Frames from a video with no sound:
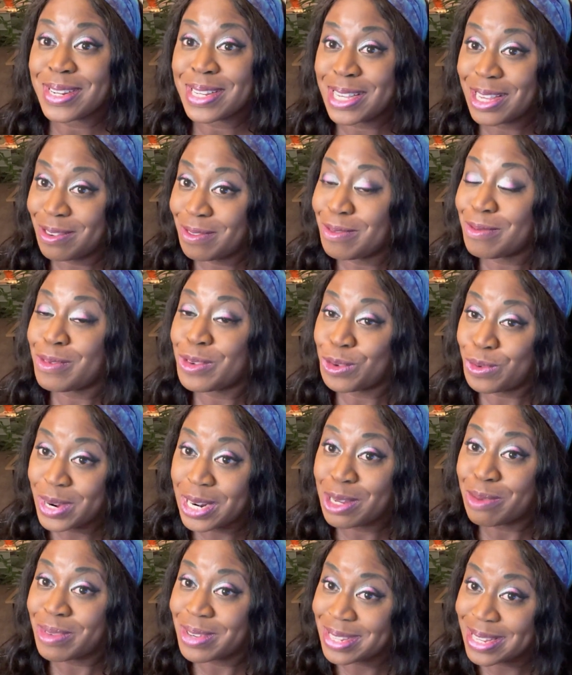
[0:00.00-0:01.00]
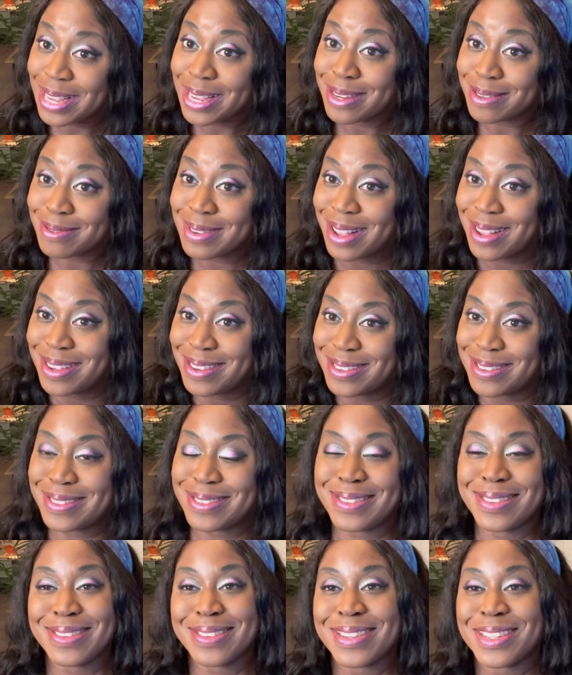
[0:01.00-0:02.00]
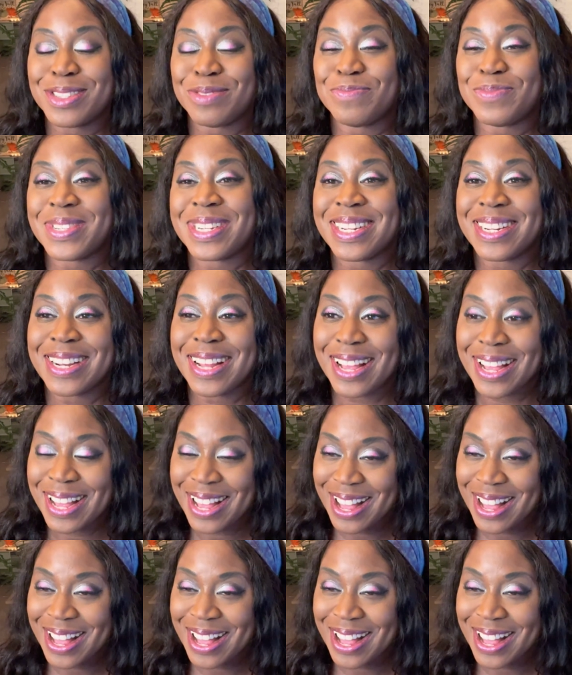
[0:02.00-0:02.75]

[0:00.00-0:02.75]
give him 20%. Let's put it